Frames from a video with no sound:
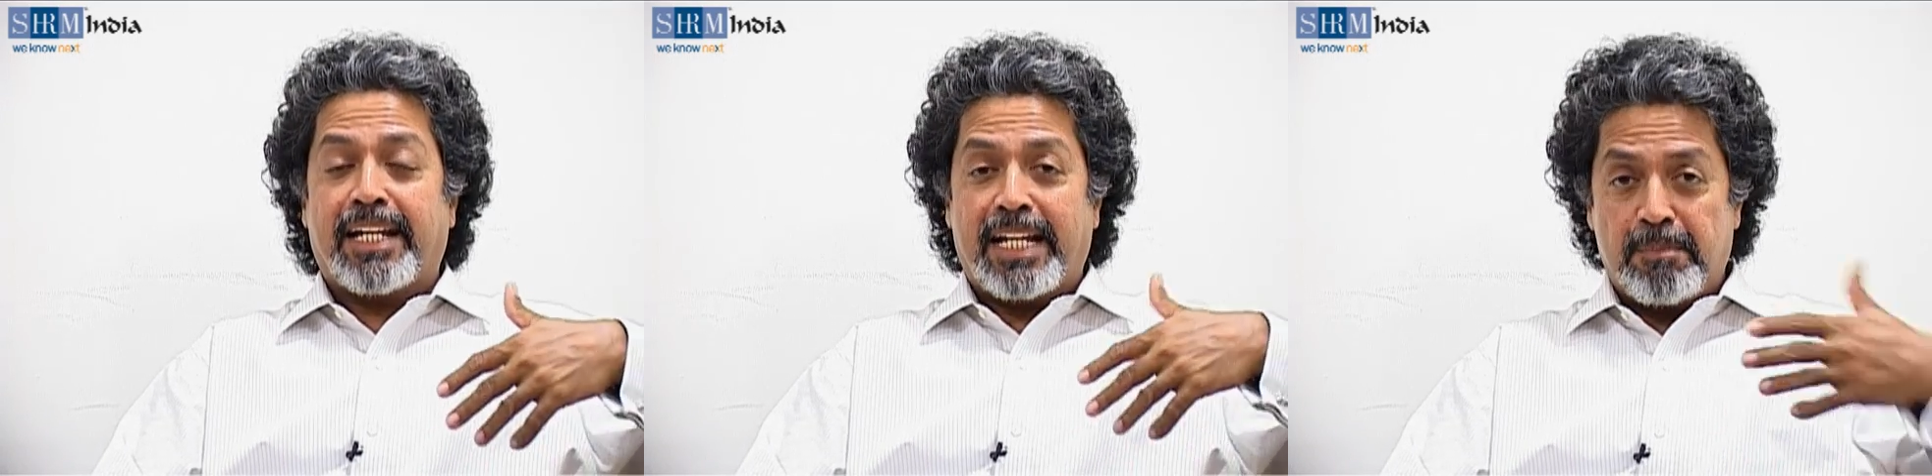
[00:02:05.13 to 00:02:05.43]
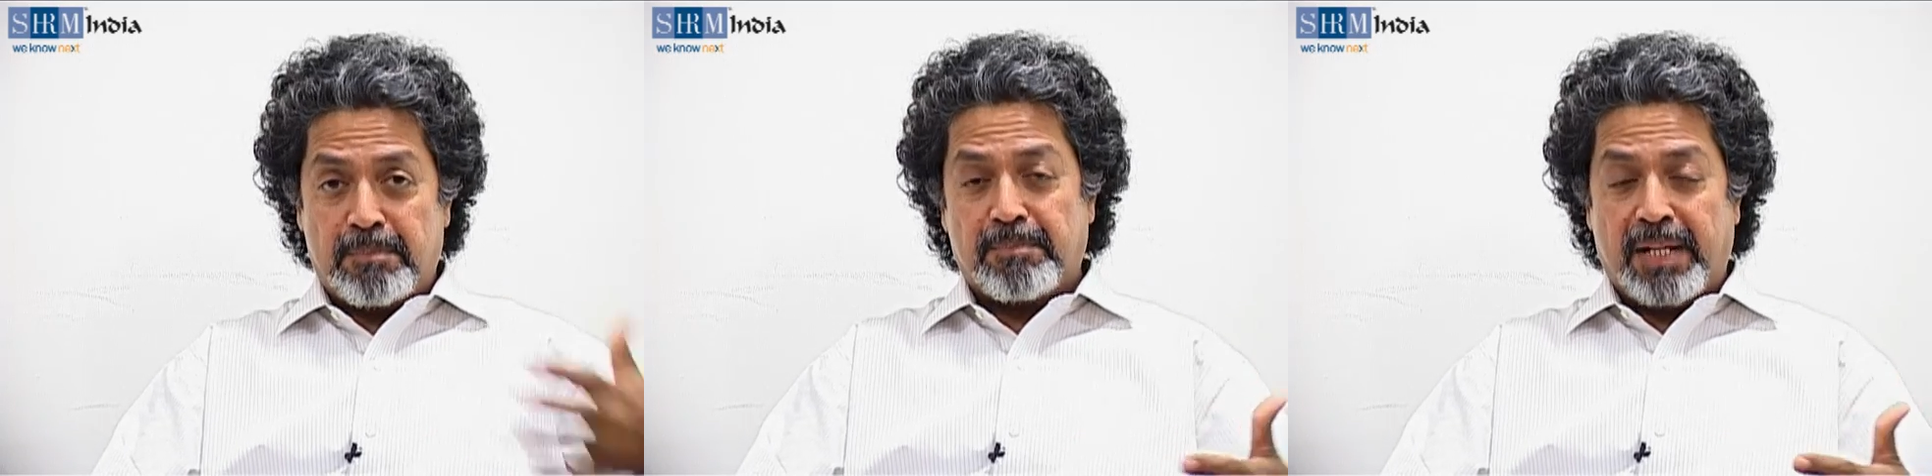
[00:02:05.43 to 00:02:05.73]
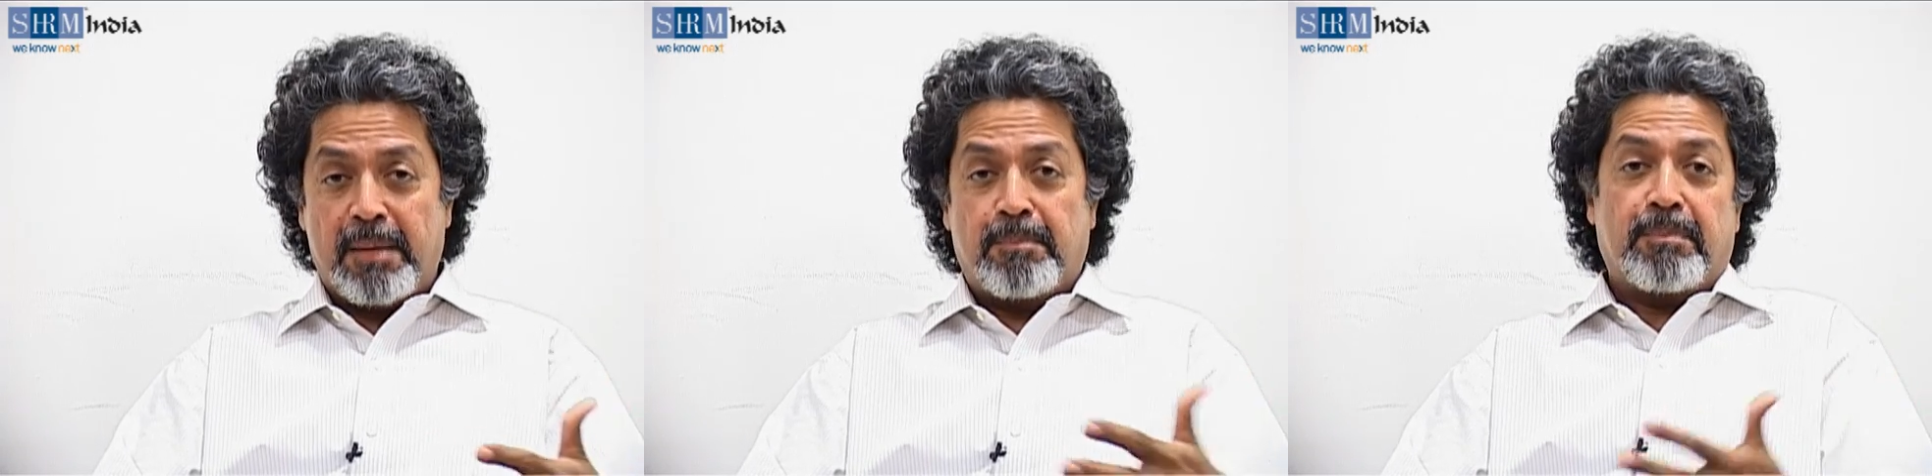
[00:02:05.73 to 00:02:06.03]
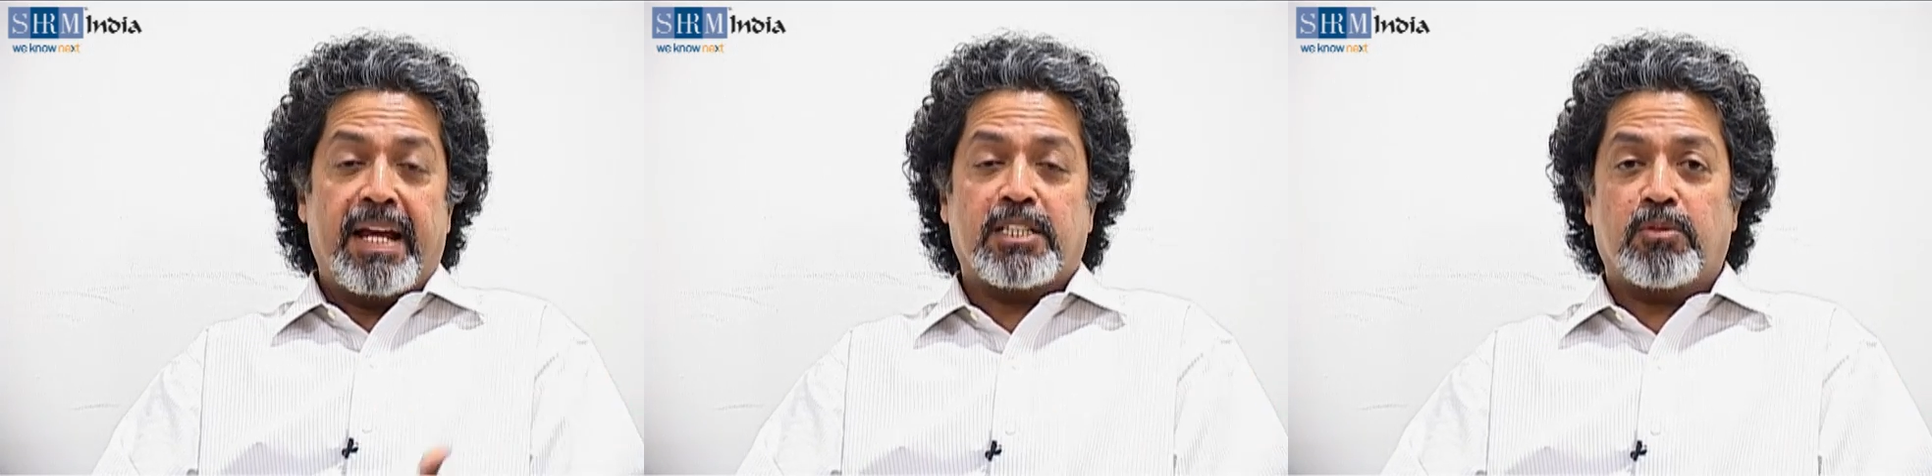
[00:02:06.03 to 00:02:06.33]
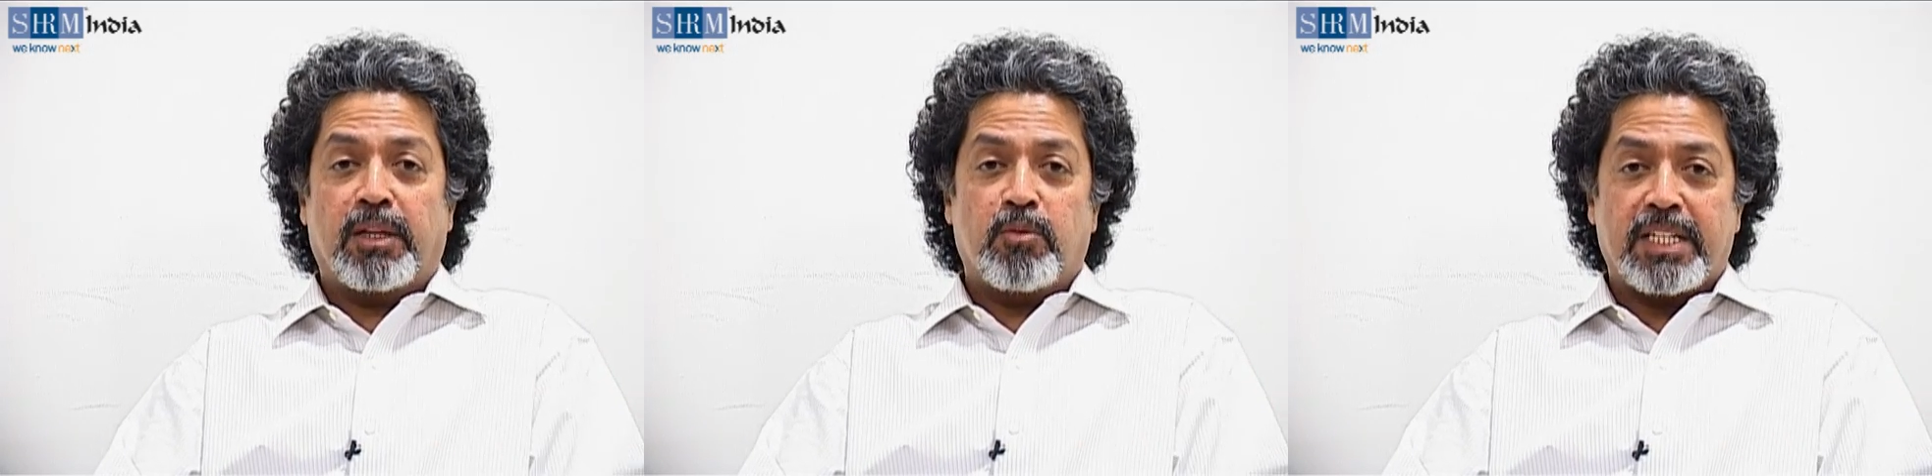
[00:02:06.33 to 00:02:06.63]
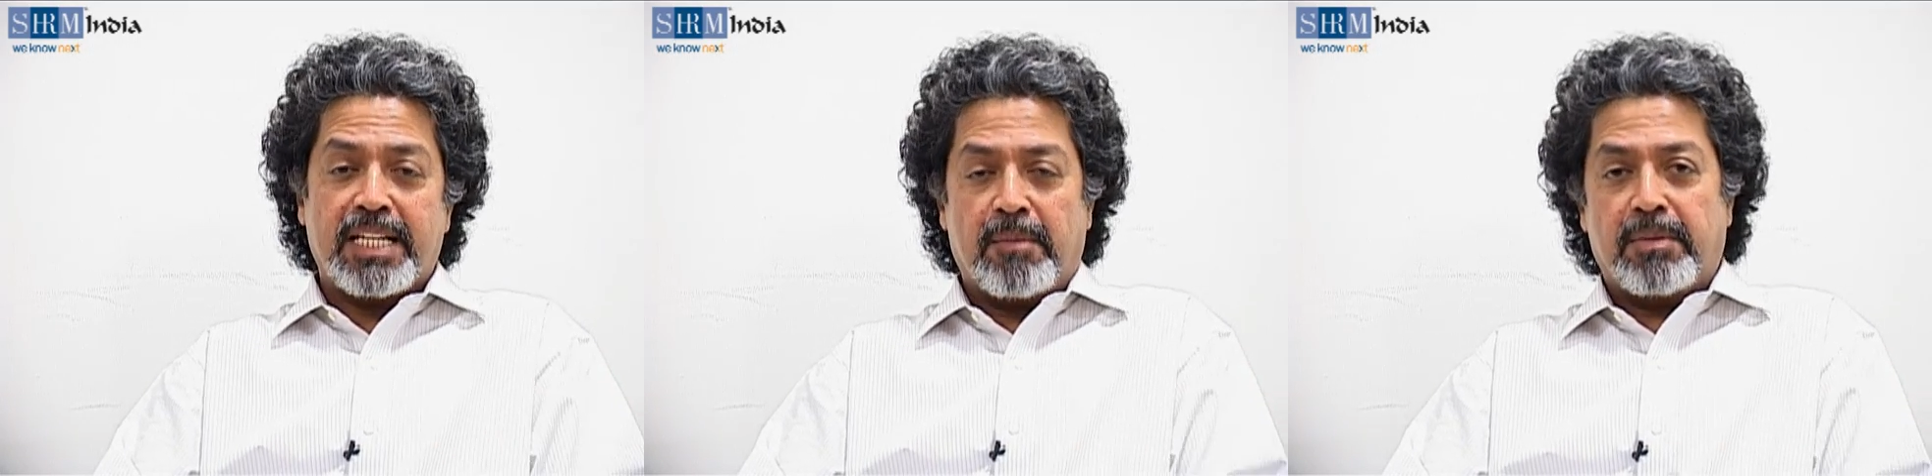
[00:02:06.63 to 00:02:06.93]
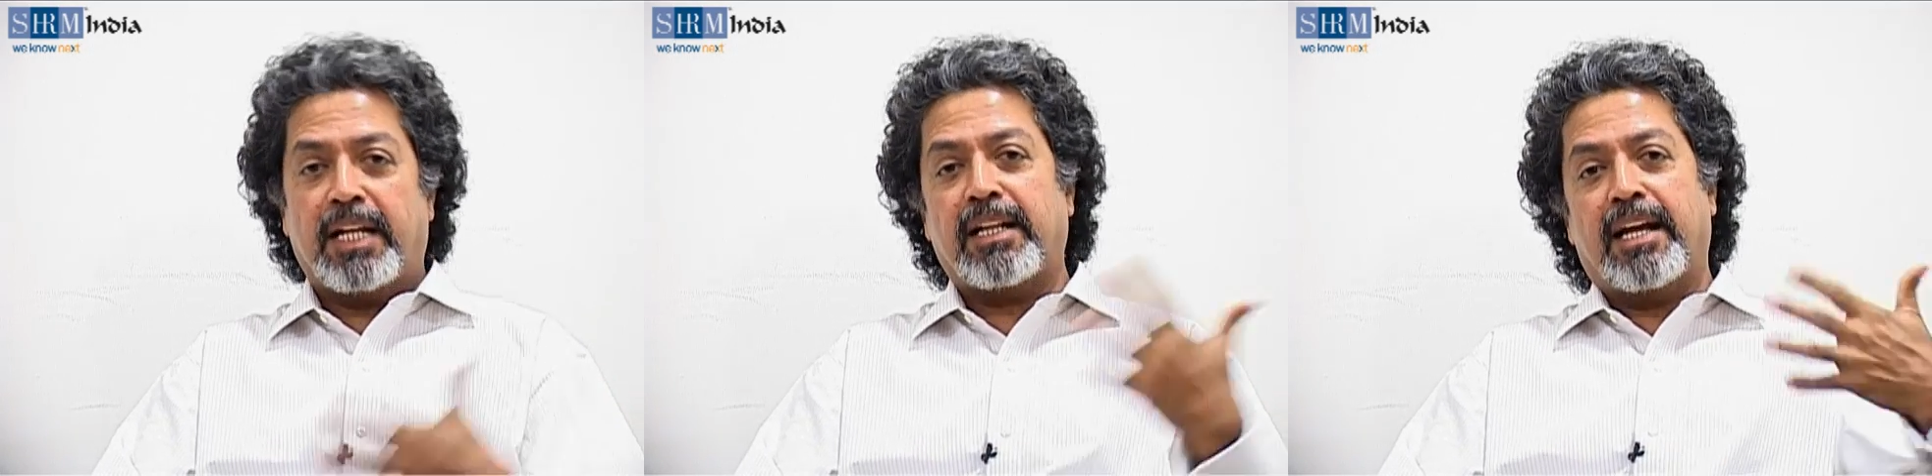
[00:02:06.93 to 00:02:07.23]
keep pace with what's
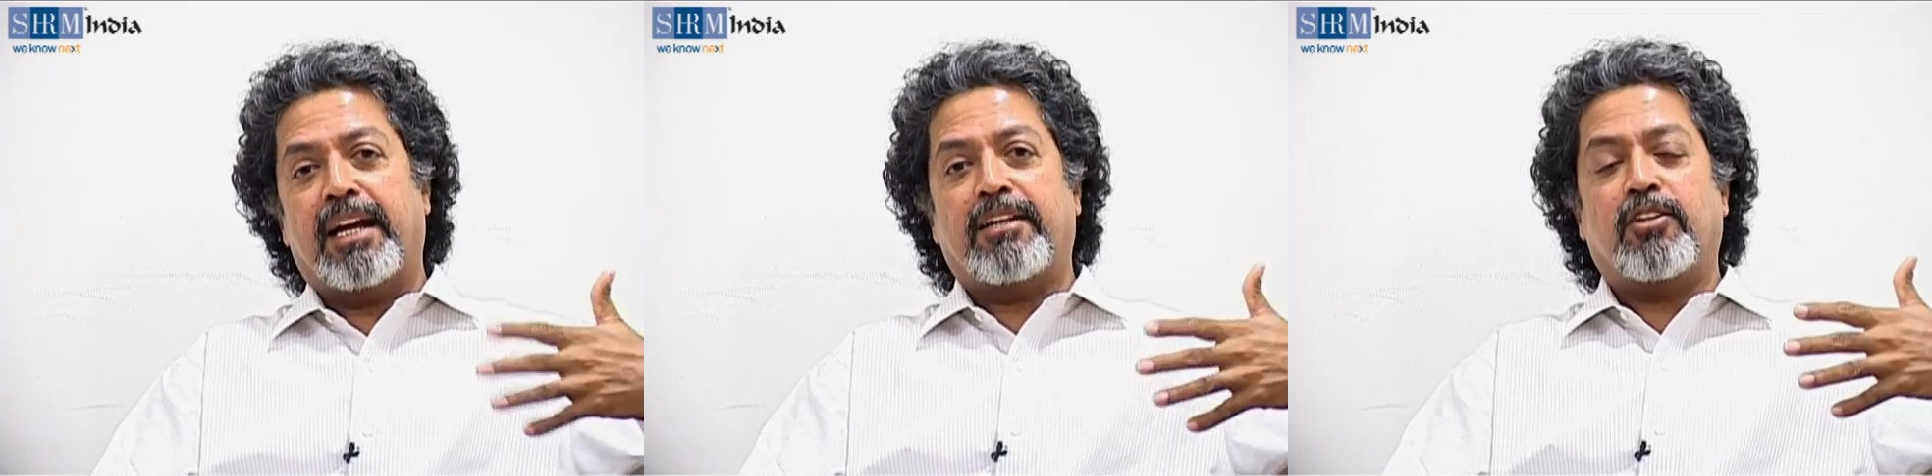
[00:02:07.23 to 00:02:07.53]
happening there.